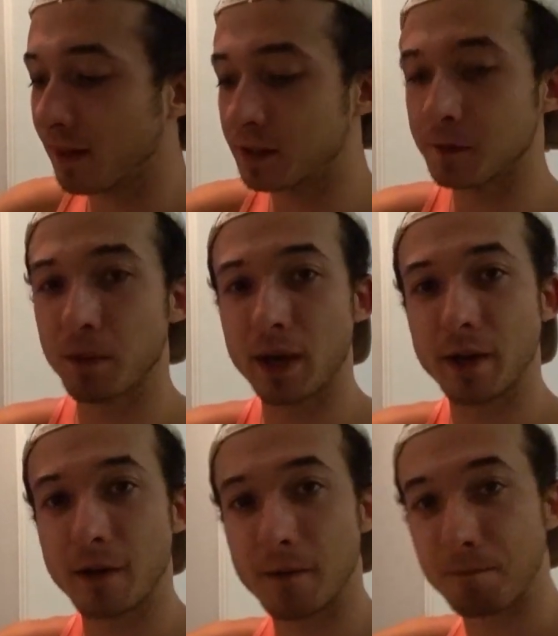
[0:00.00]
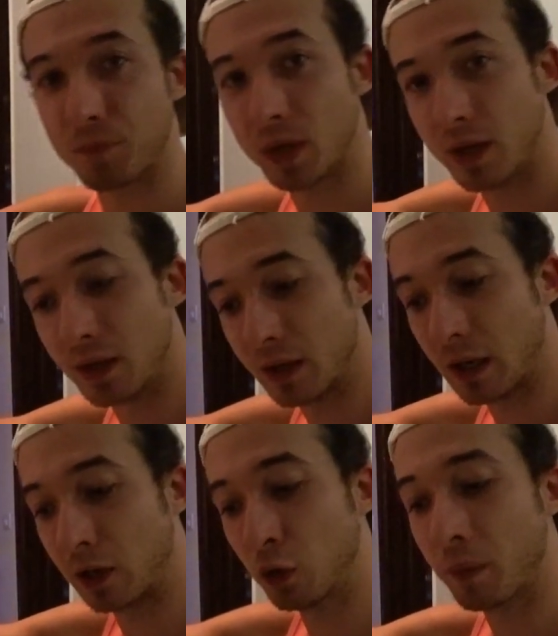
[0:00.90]
It's my
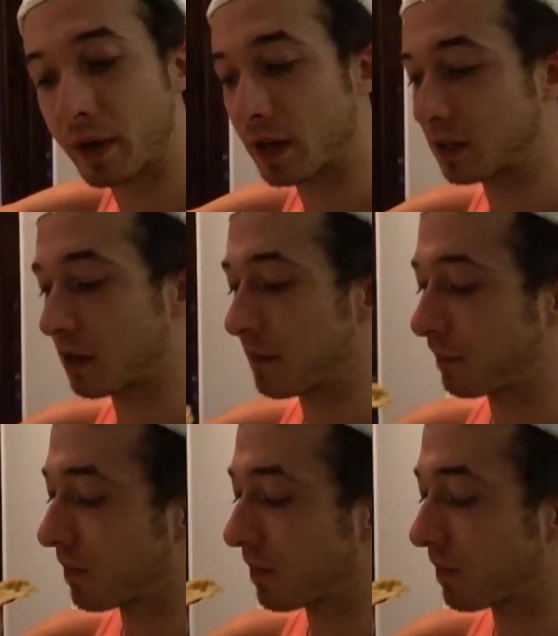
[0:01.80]
aloo paratha.